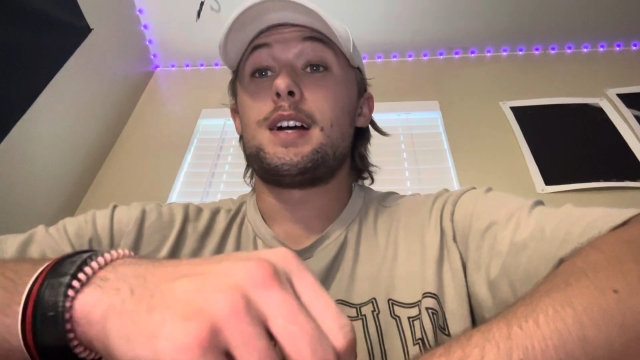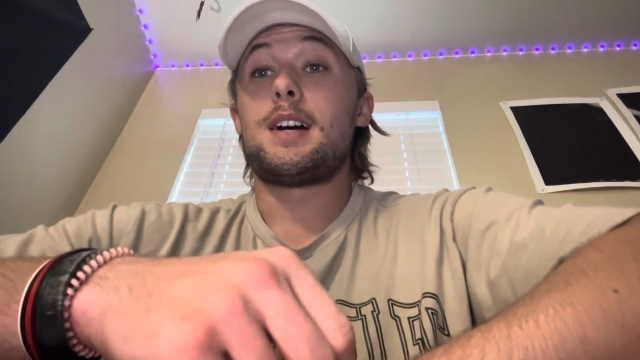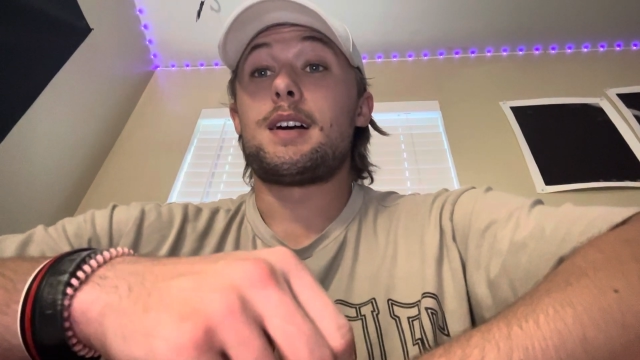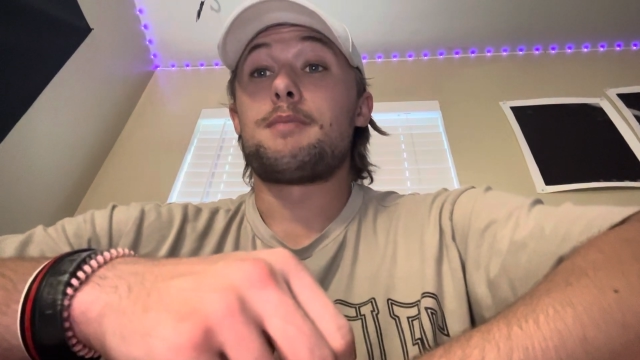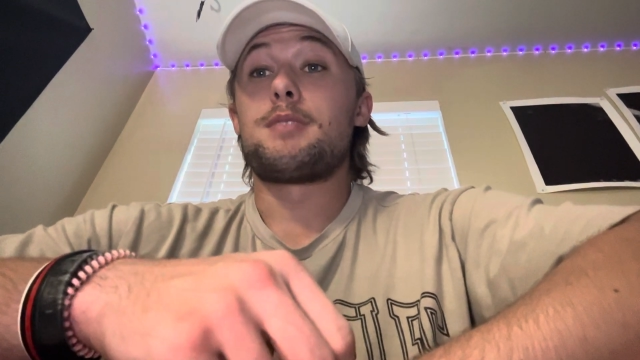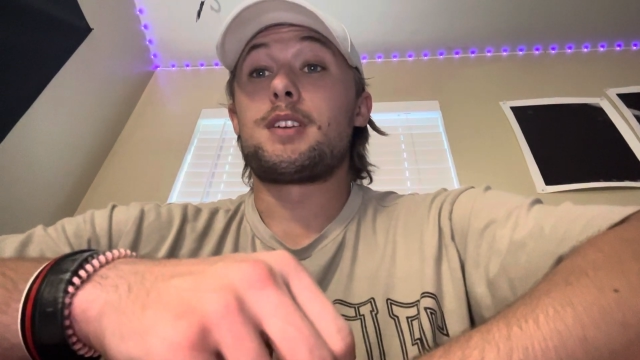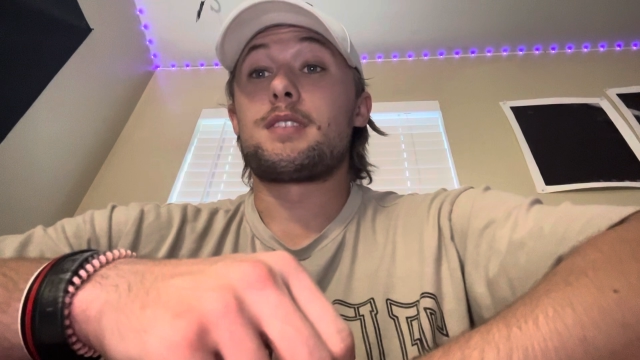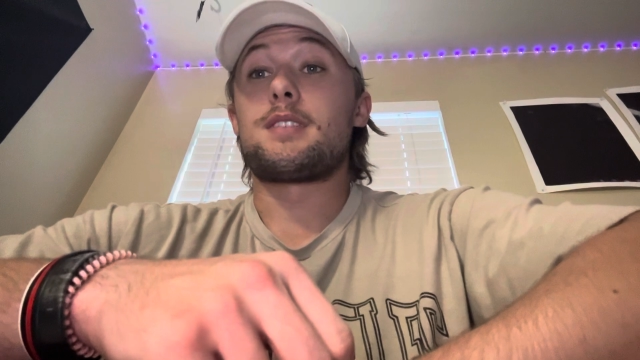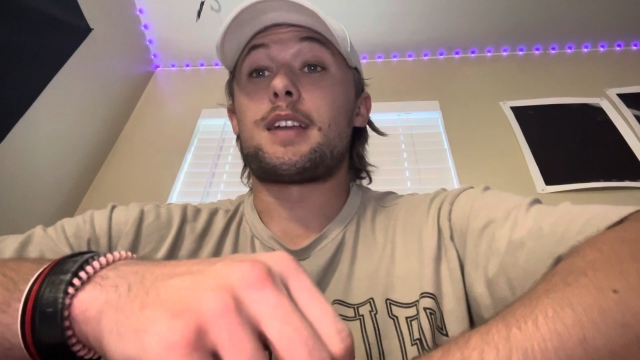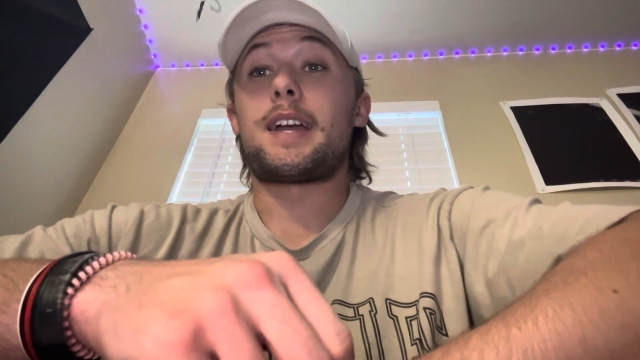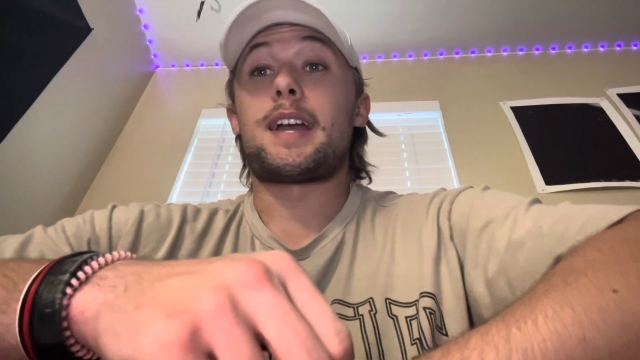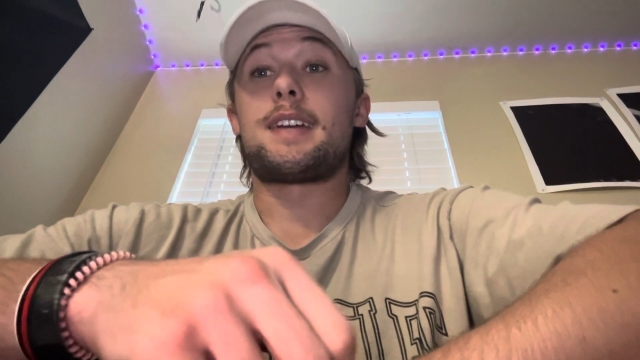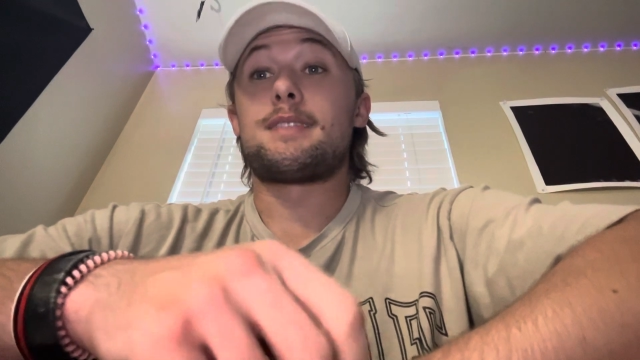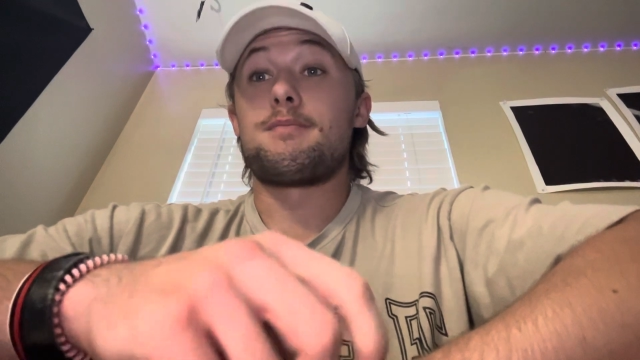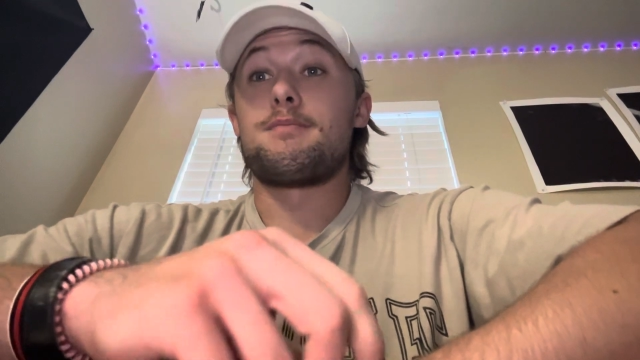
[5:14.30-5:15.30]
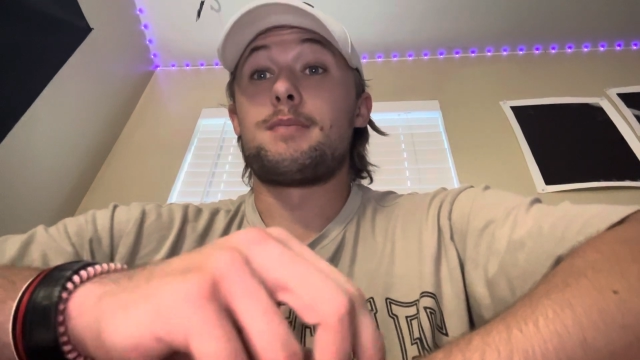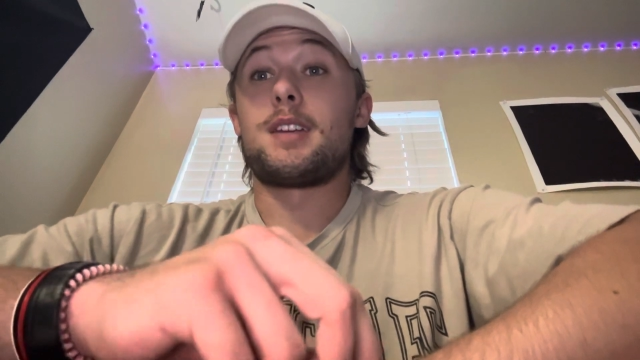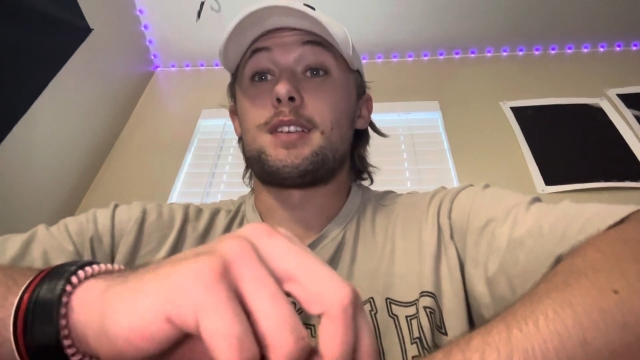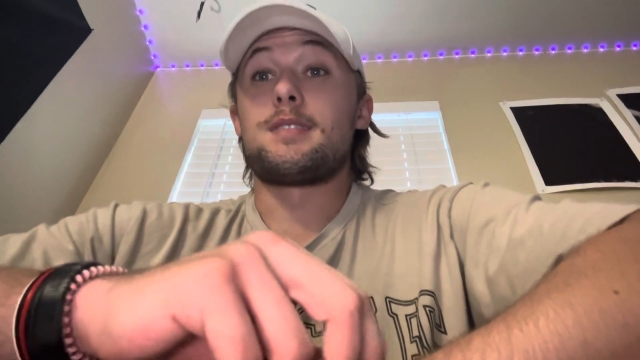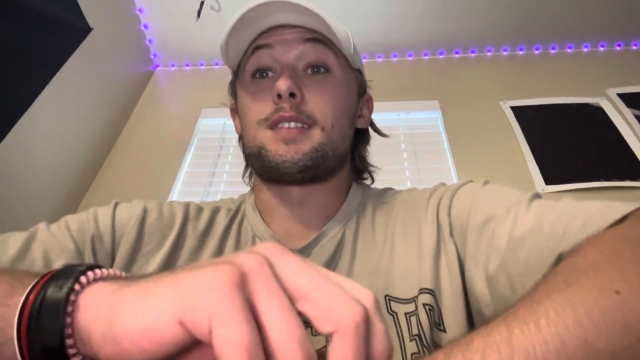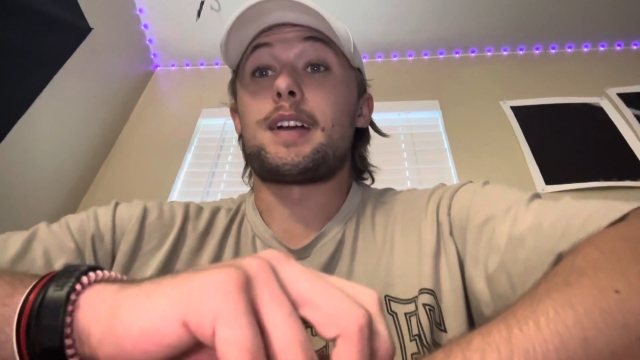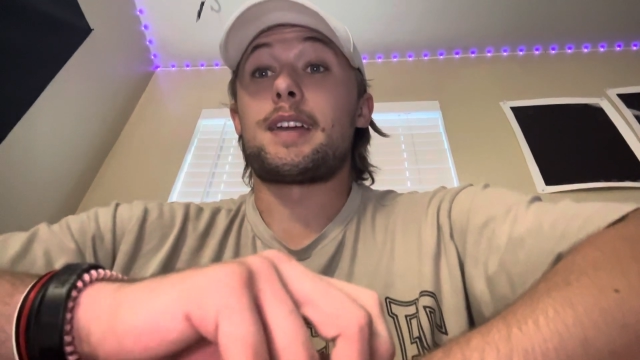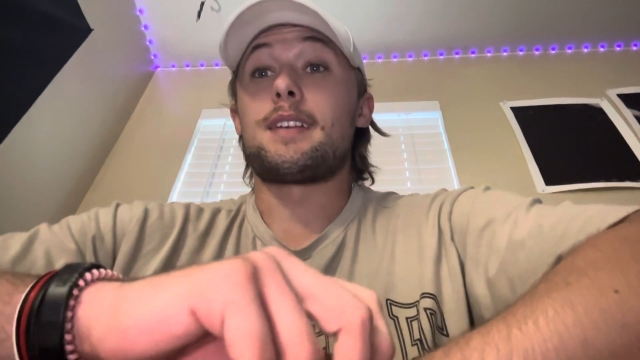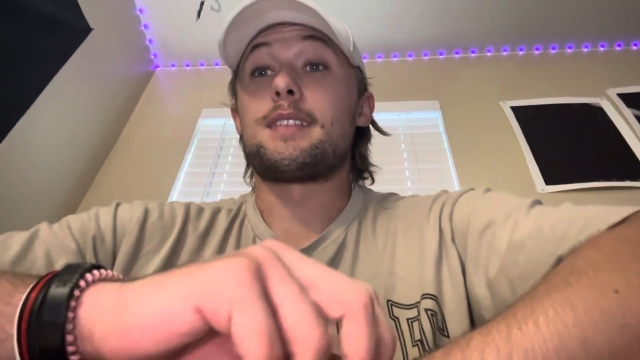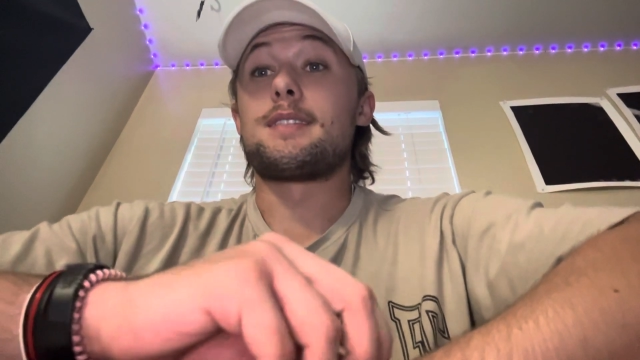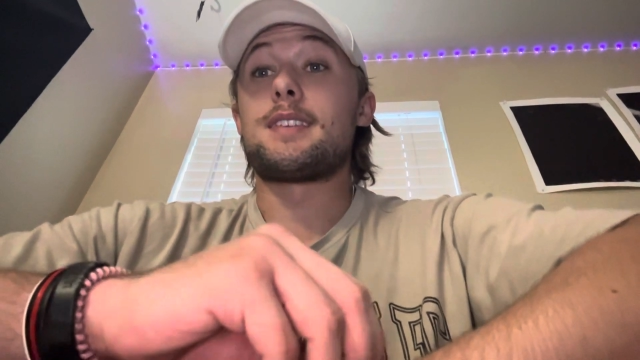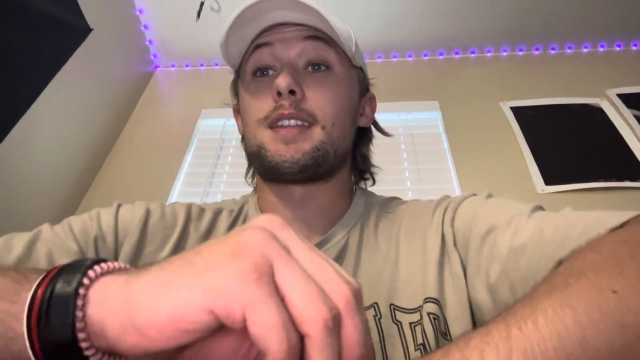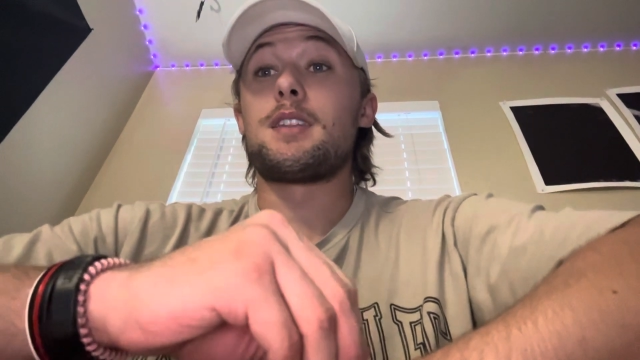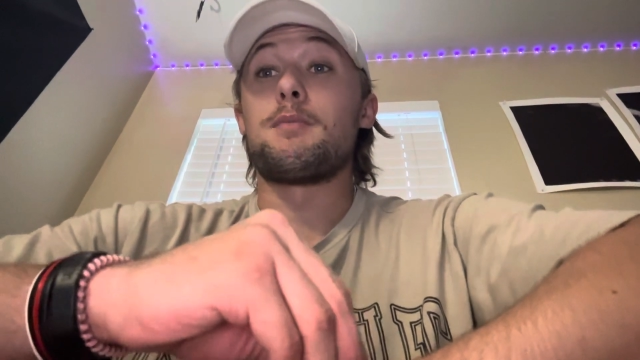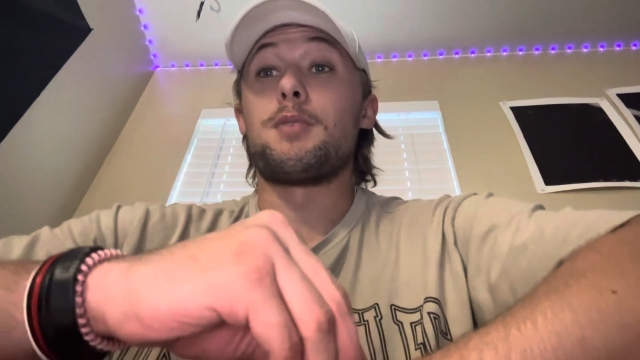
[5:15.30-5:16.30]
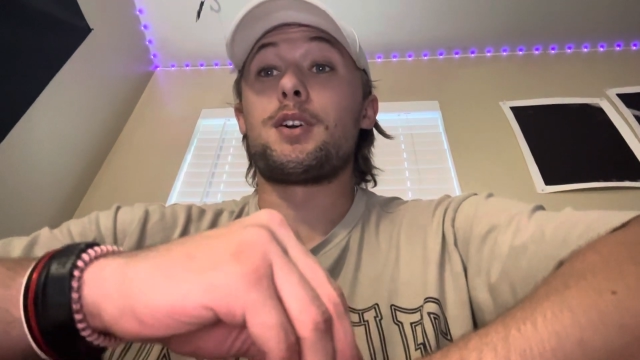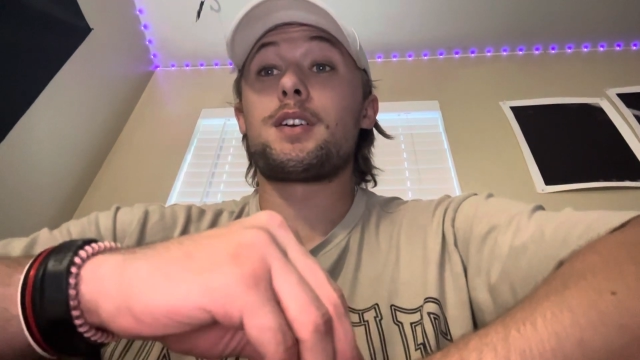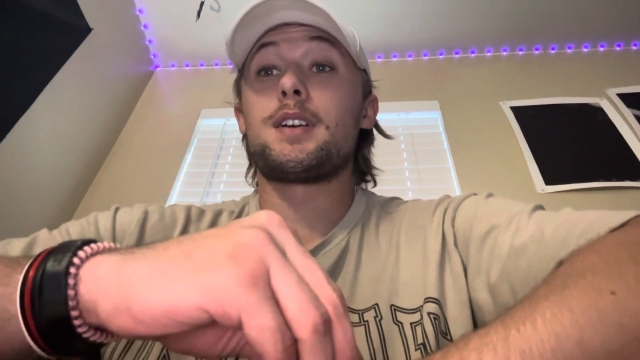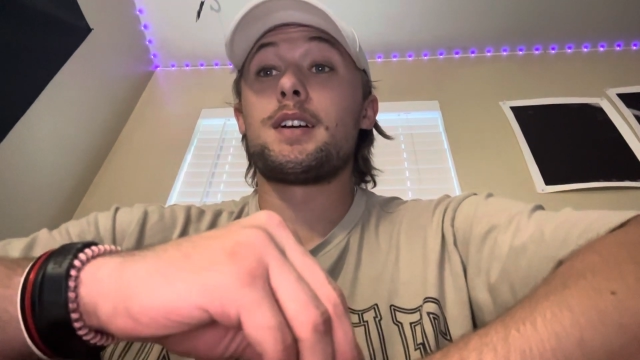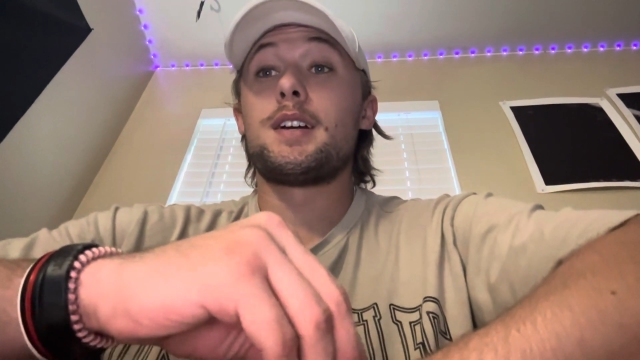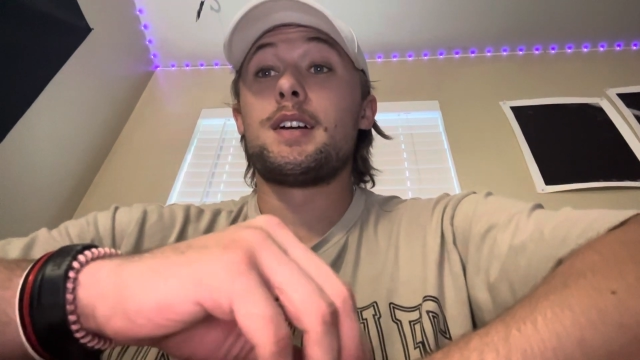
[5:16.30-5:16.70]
because like it said in the book,